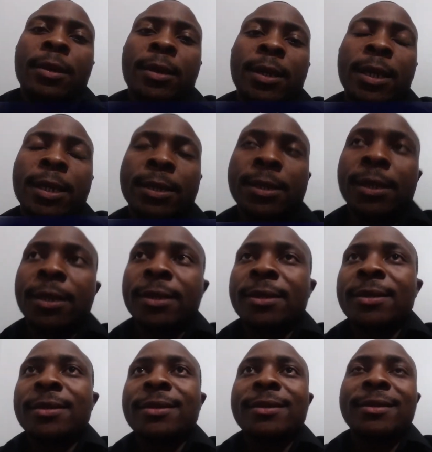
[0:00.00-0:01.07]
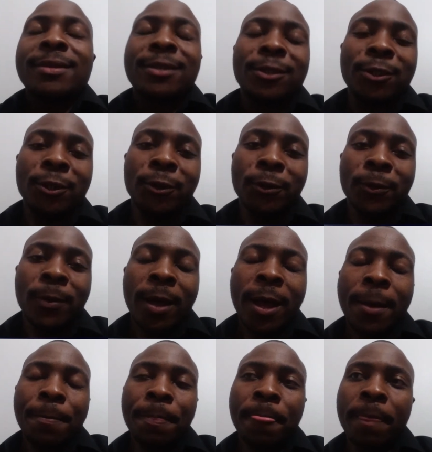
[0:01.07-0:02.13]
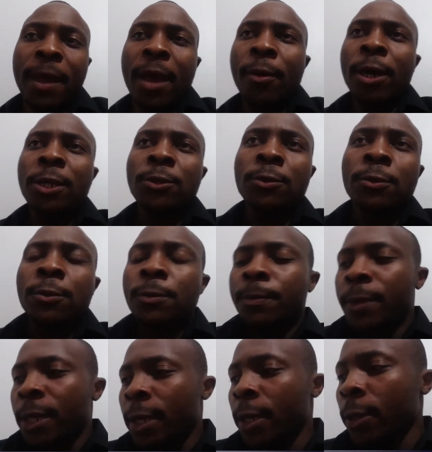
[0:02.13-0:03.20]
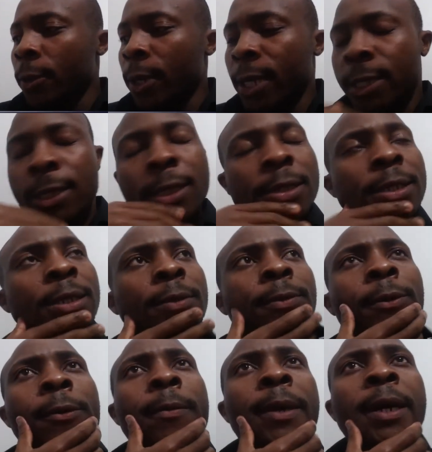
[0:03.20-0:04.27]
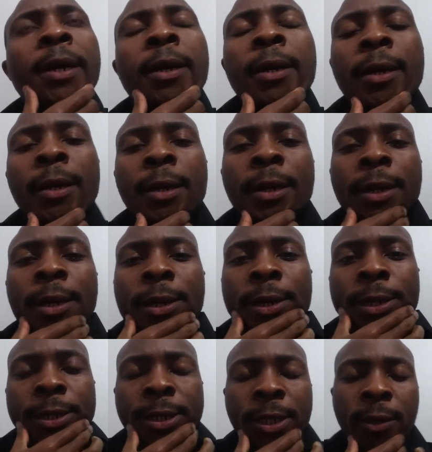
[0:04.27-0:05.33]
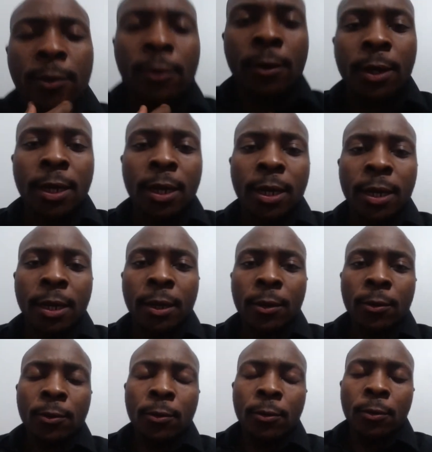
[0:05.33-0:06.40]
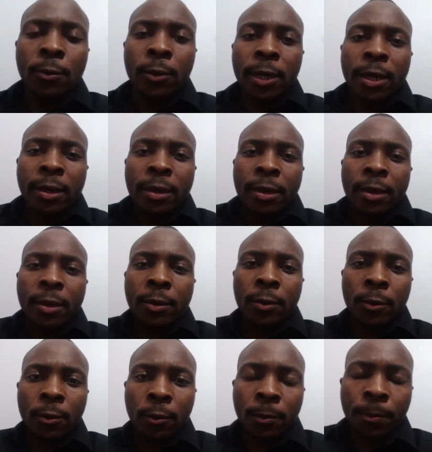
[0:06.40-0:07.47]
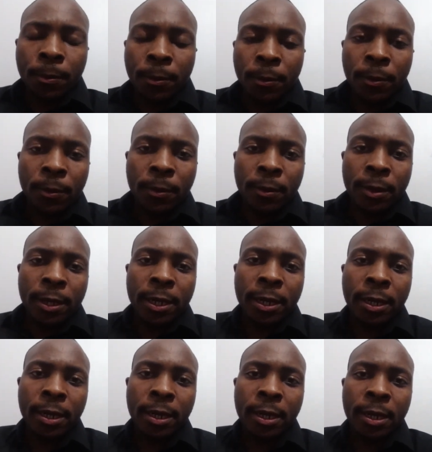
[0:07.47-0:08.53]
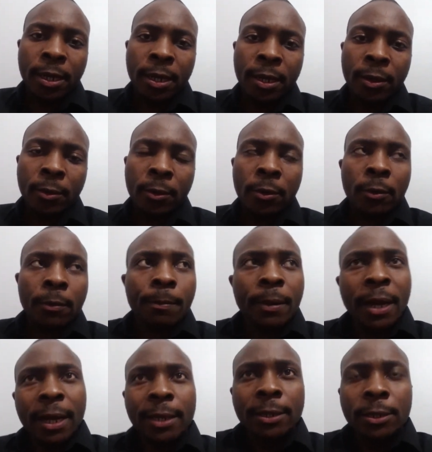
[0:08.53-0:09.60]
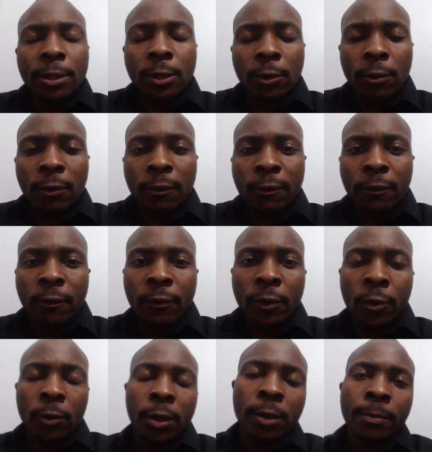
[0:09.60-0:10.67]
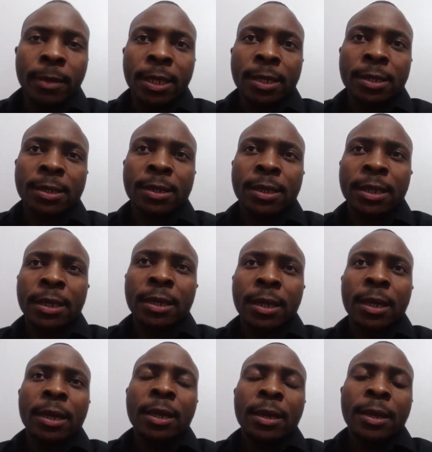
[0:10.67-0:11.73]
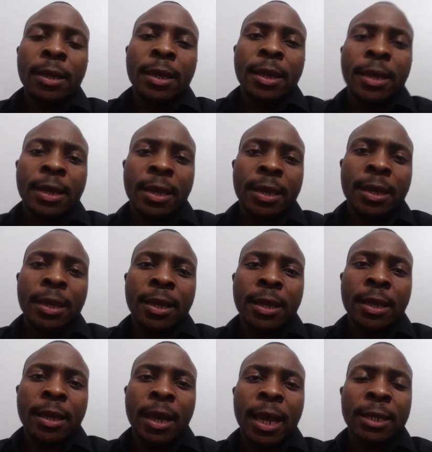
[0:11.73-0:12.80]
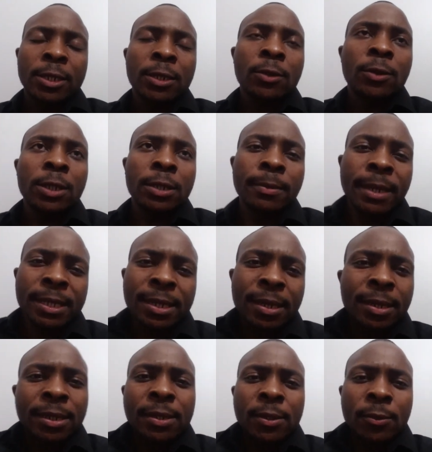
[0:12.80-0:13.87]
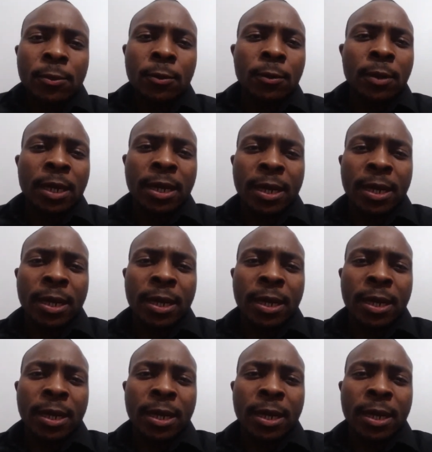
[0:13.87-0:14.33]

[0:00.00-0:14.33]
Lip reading: Yes, true. I want to bring your attention kuma Tawonga ku a group or a part of youth ministry atinoti ma Sunday school